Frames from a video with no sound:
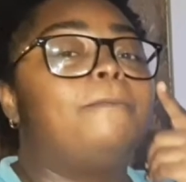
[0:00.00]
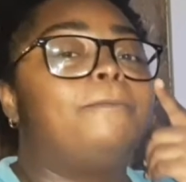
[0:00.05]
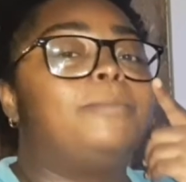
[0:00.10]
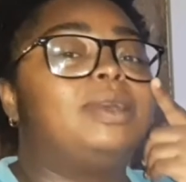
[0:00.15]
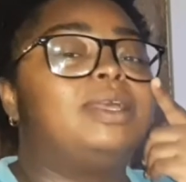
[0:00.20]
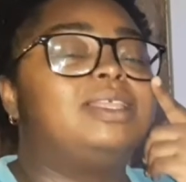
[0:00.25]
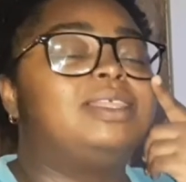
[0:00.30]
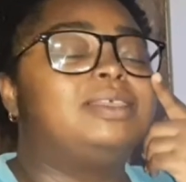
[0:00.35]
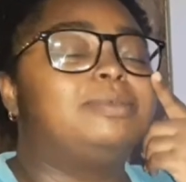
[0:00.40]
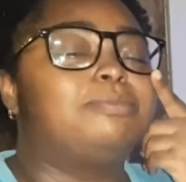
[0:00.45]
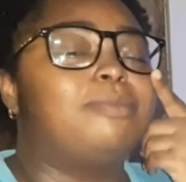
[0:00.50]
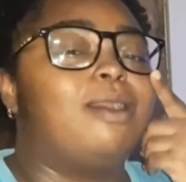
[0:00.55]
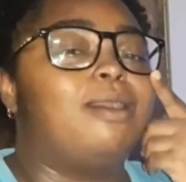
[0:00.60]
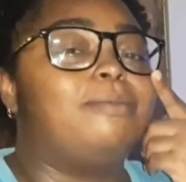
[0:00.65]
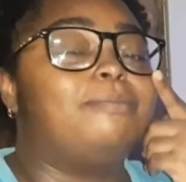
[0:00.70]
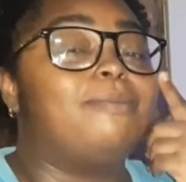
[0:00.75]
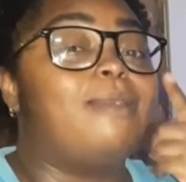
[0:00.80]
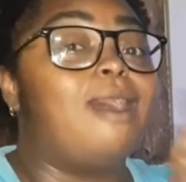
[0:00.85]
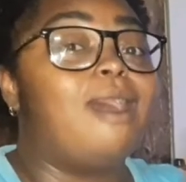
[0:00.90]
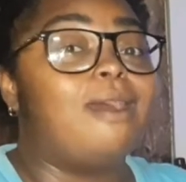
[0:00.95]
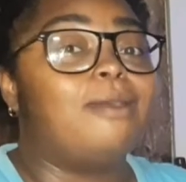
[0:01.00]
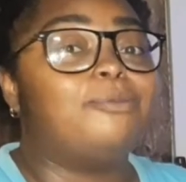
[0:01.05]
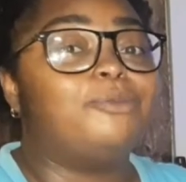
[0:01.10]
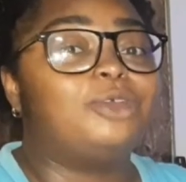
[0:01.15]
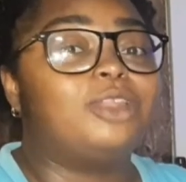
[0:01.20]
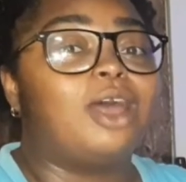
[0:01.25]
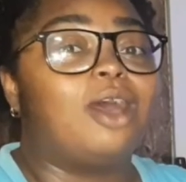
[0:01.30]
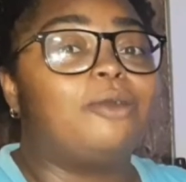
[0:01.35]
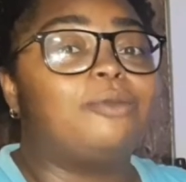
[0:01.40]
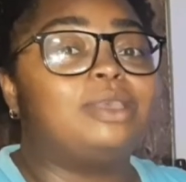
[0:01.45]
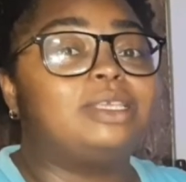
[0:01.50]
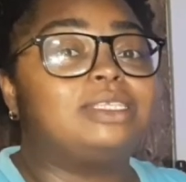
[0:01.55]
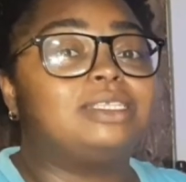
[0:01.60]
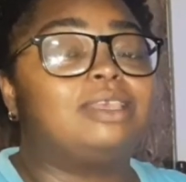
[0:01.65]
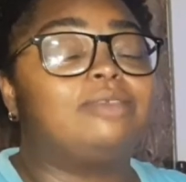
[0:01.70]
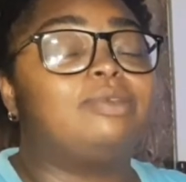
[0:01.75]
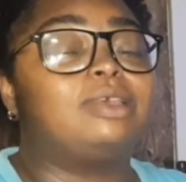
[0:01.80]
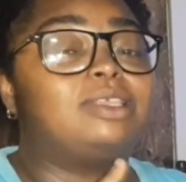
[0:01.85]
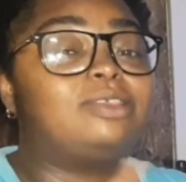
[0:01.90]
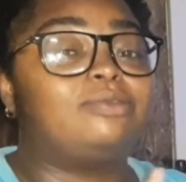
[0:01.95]
But my mom would always
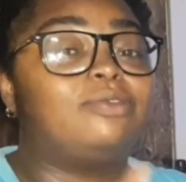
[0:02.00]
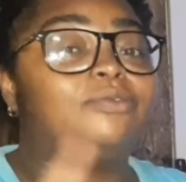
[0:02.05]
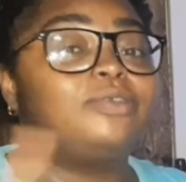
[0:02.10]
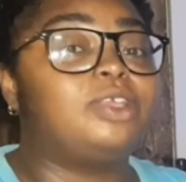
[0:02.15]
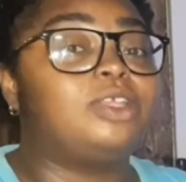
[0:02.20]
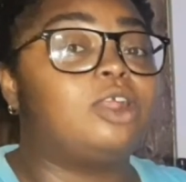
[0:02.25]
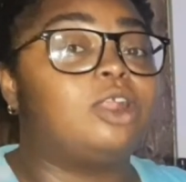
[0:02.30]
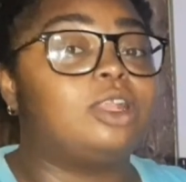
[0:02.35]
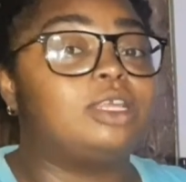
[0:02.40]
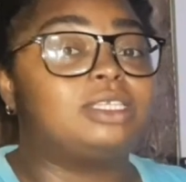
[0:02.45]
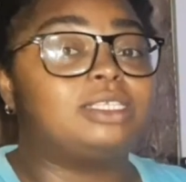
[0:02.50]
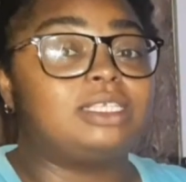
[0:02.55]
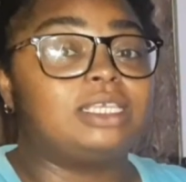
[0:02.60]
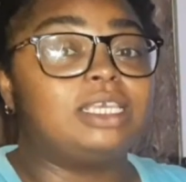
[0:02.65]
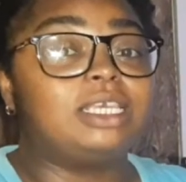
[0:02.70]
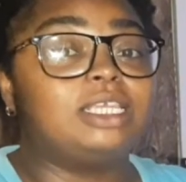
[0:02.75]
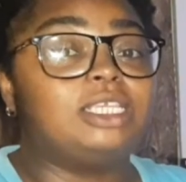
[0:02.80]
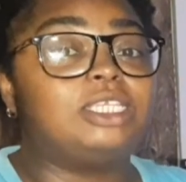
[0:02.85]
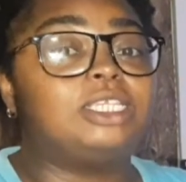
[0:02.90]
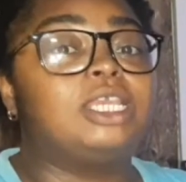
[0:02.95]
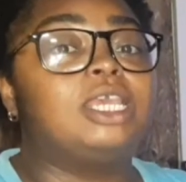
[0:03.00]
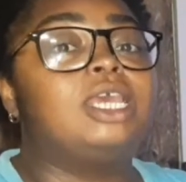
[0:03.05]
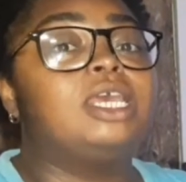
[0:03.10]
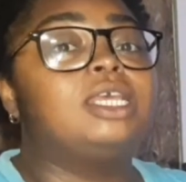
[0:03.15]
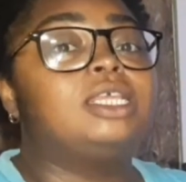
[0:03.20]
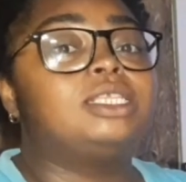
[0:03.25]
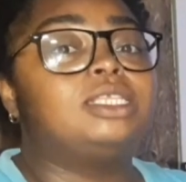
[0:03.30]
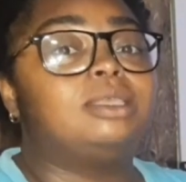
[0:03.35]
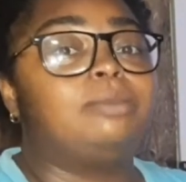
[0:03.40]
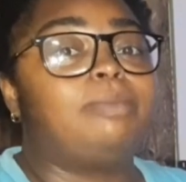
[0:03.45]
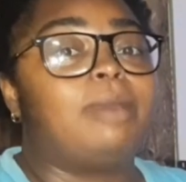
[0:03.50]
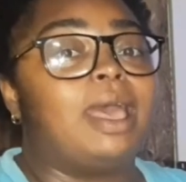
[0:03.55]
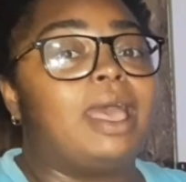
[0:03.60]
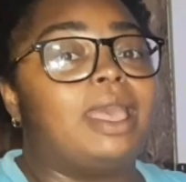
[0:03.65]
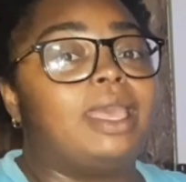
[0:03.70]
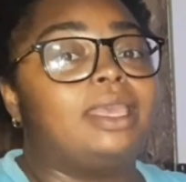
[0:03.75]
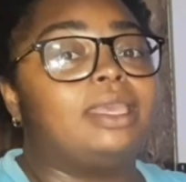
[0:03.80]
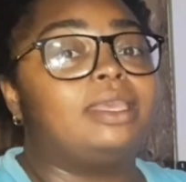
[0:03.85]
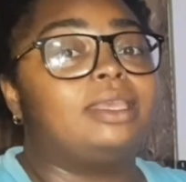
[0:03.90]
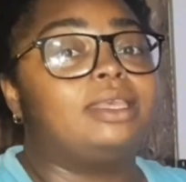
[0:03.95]
give us $50 each to
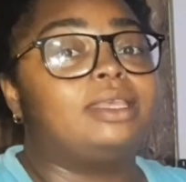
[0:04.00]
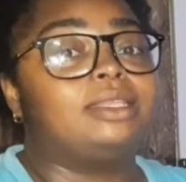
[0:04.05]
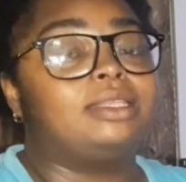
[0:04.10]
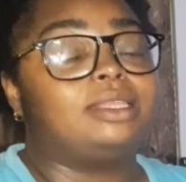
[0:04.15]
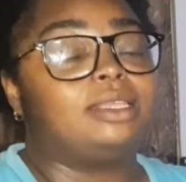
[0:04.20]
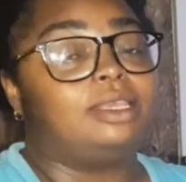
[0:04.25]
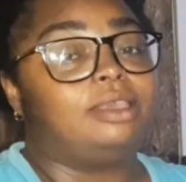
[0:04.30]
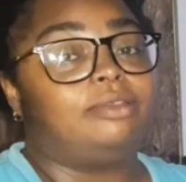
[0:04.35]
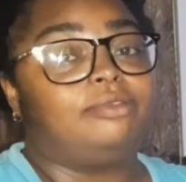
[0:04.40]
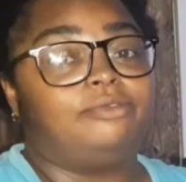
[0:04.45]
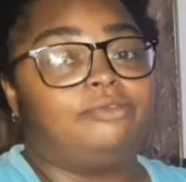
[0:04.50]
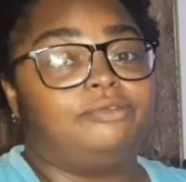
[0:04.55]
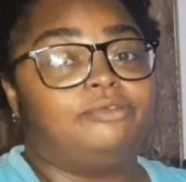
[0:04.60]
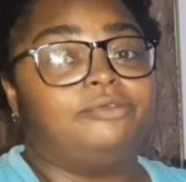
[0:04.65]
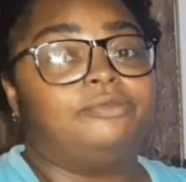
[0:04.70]
buy the gift.